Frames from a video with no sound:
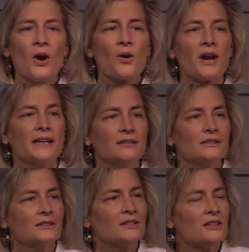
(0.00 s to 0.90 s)
All right.
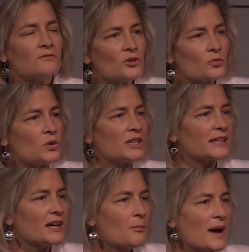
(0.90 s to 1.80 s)
If you're
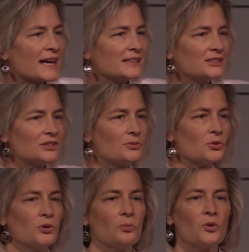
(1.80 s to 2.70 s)
willing, come back into the
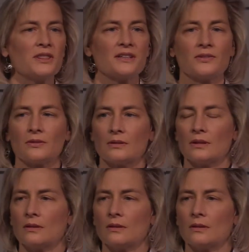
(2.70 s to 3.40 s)
room with us.